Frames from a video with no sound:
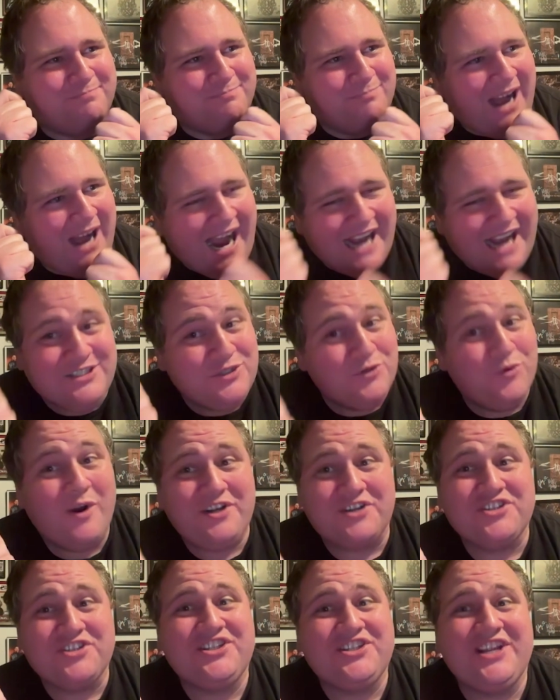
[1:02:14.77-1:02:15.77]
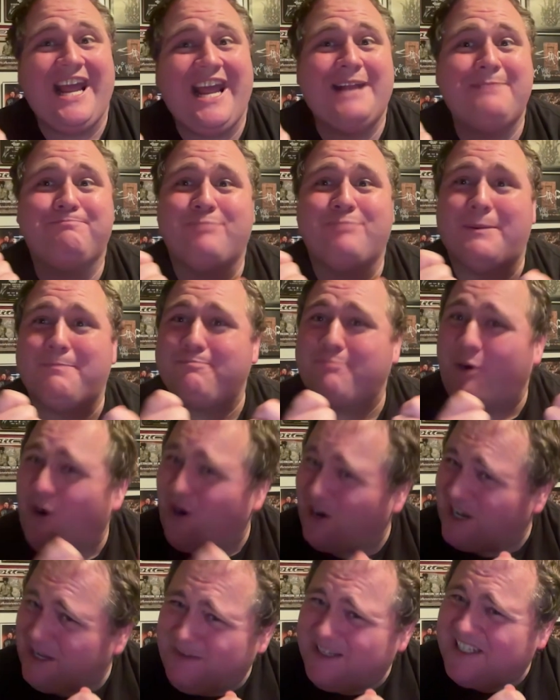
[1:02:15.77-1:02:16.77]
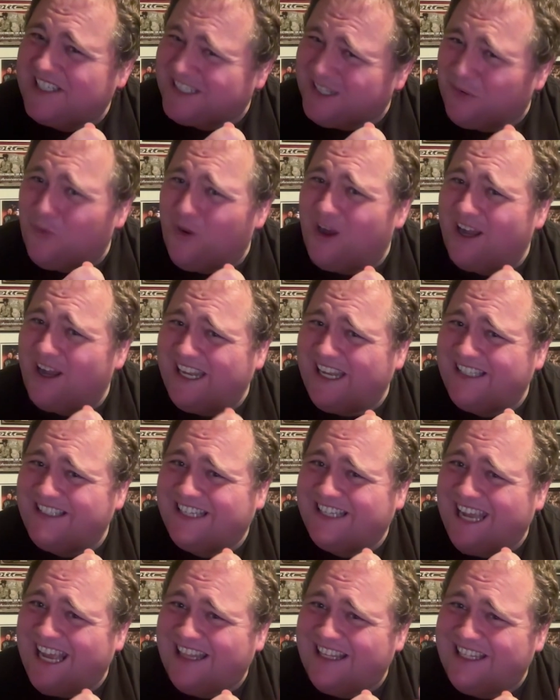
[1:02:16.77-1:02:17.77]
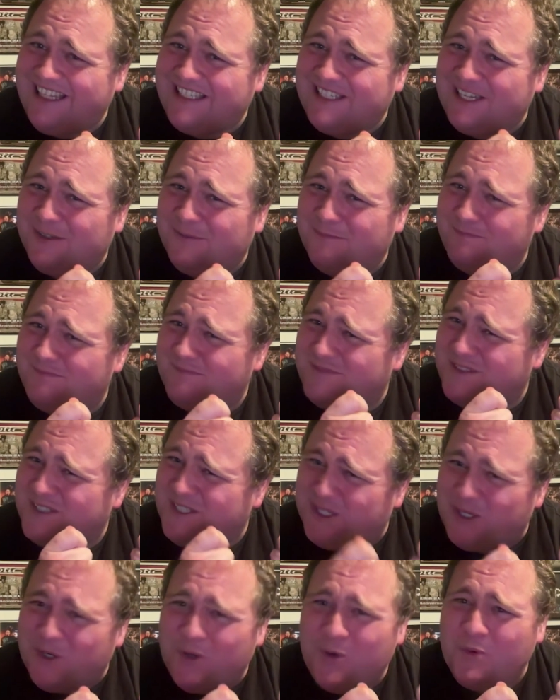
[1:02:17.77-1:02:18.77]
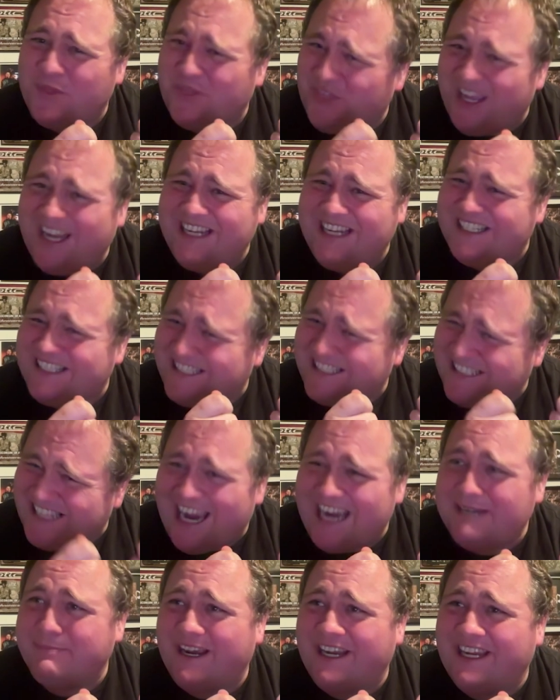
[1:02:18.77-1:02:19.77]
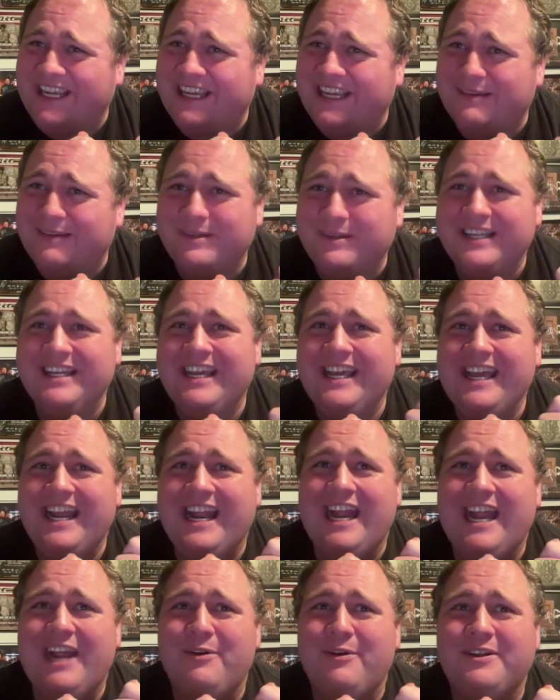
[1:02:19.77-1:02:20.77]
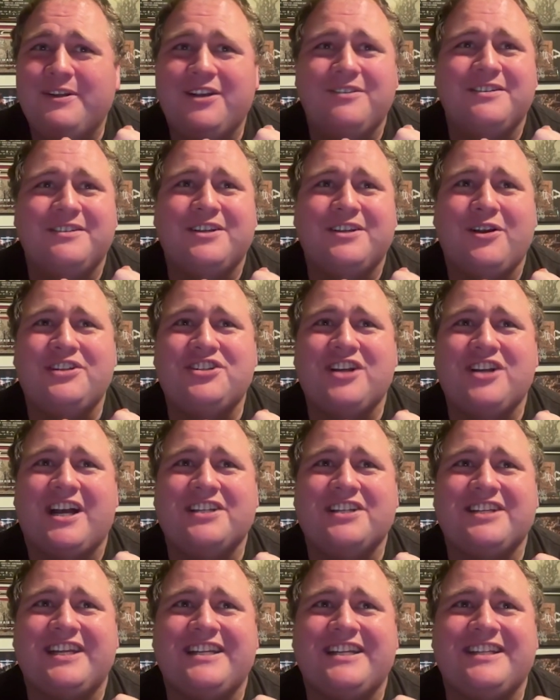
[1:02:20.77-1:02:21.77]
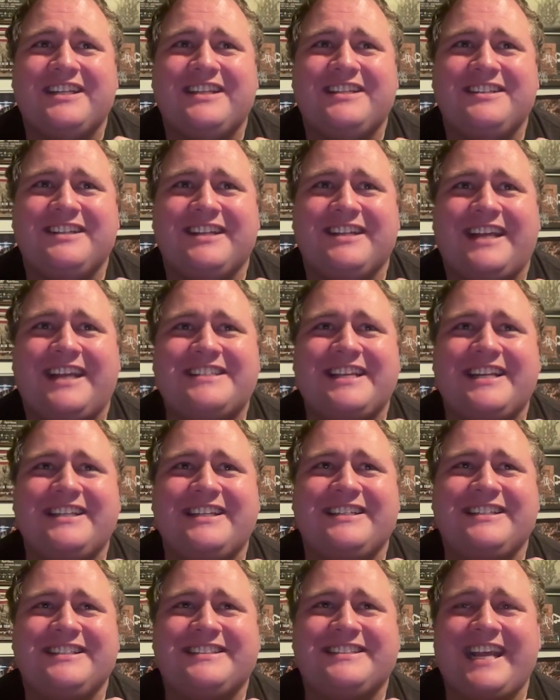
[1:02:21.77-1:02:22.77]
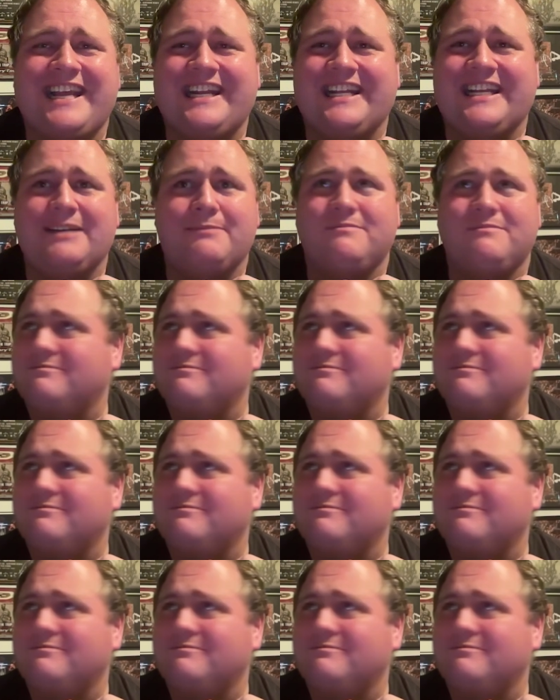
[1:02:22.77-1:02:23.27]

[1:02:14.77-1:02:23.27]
I do understand, but part of me still wanted to get at least, 2 things signed by him. And I would go to Josh and I say to him,